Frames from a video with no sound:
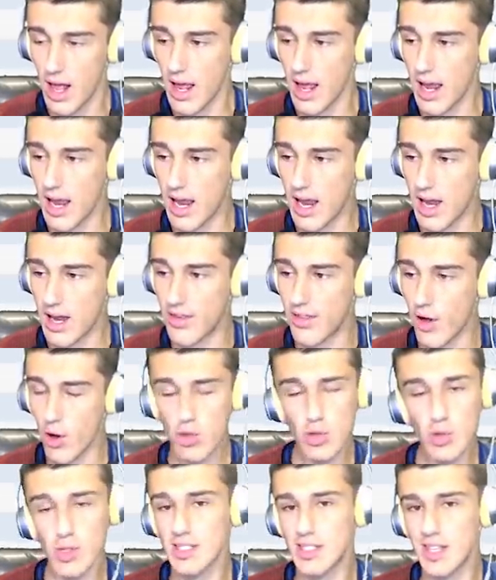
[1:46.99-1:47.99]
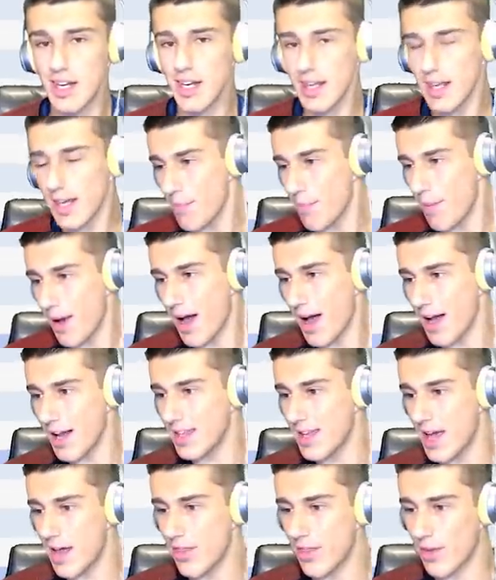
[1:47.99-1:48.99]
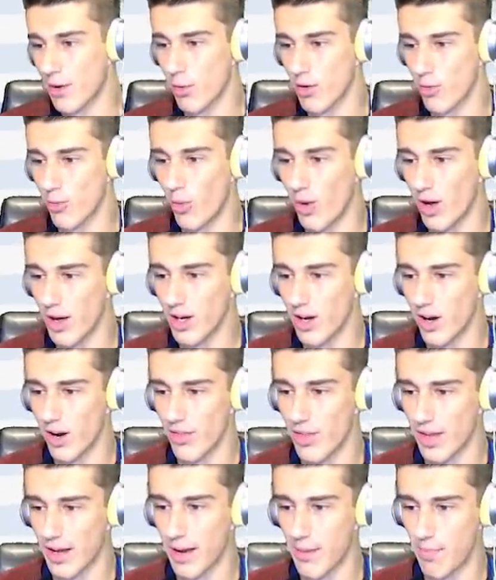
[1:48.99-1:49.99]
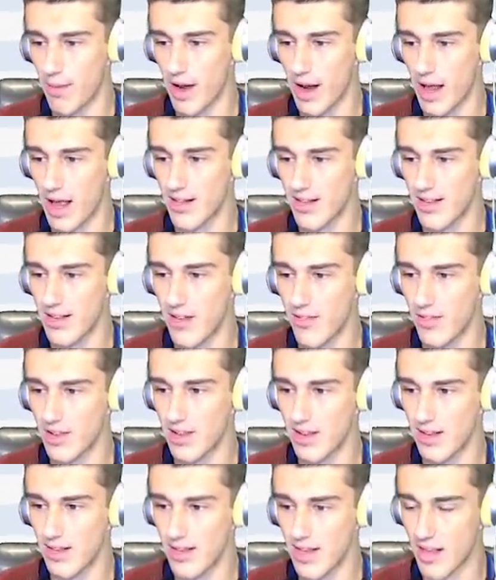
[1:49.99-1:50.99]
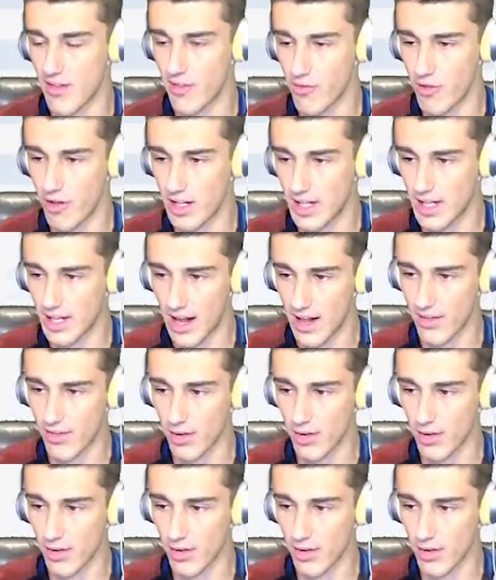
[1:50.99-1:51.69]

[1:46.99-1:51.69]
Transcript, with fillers: And those ones didn't get bought, yet there was one card that got bought at 17,750, guys.